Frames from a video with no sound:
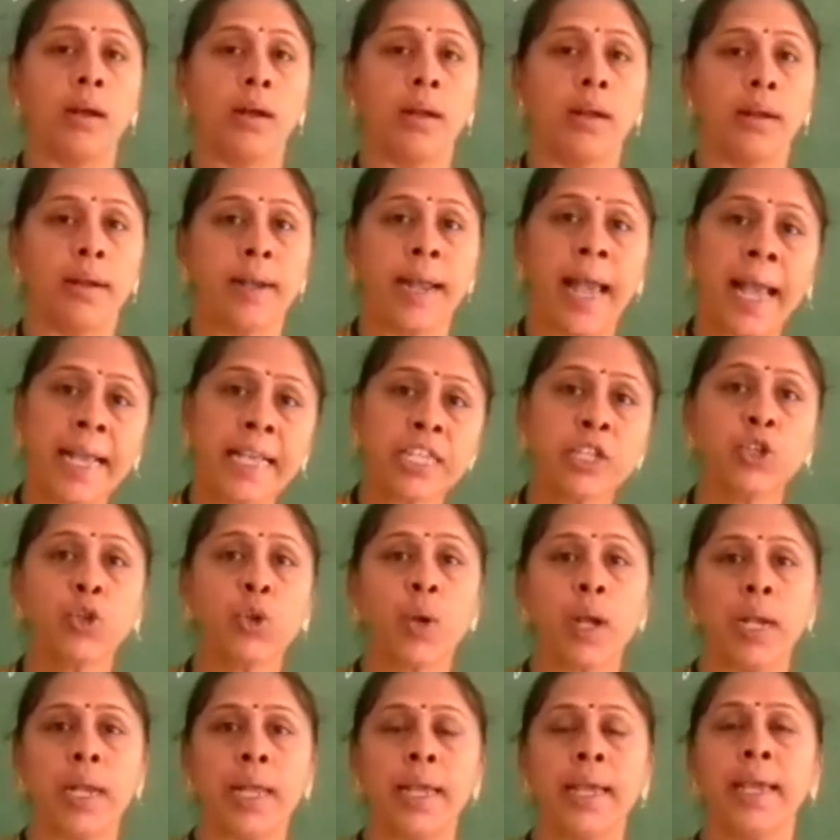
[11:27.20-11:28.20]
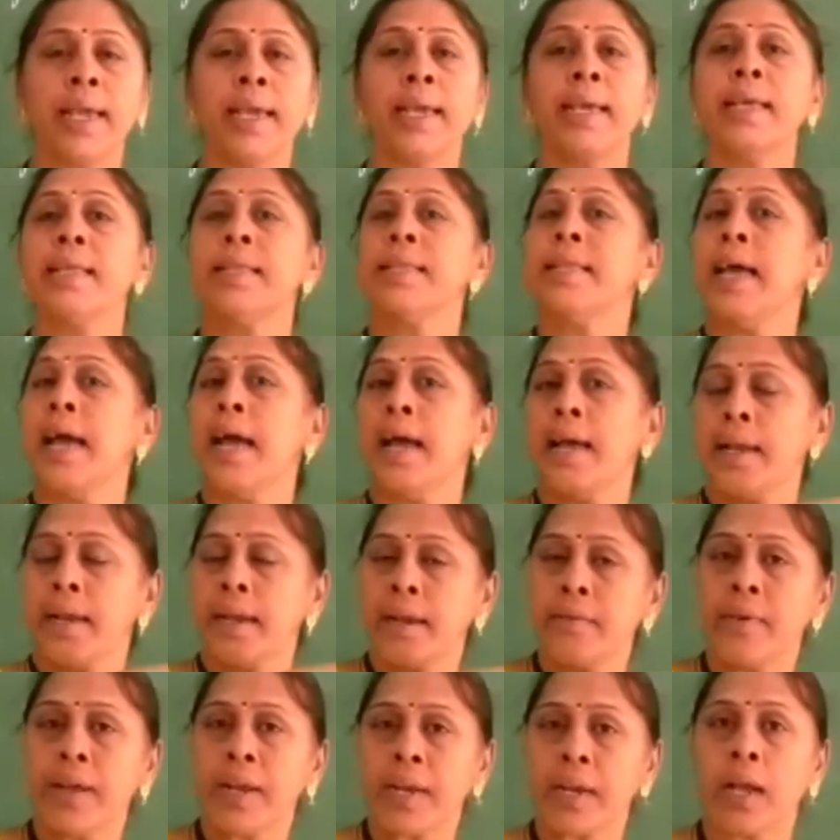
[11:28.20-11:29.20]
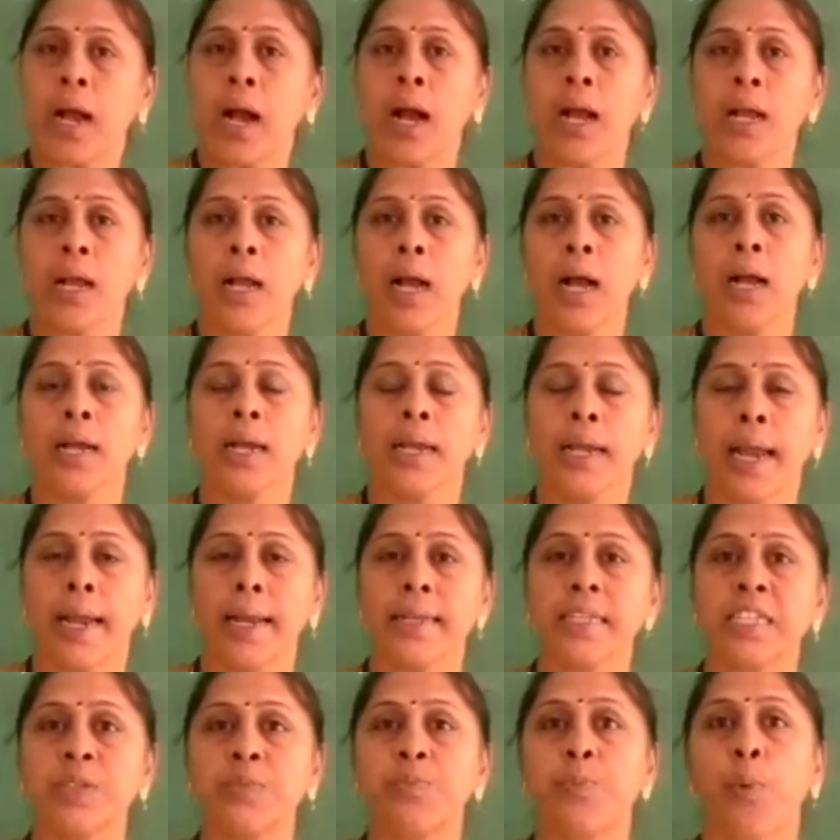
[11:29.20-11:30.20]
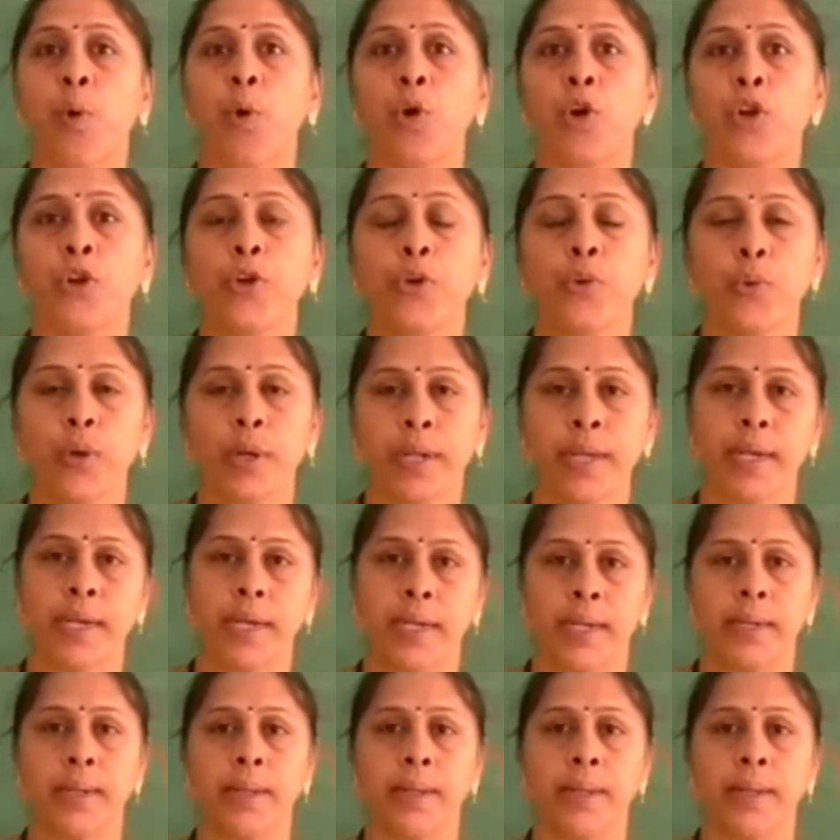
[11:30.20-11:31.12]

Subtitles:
naturally the river Ganga gets polluted,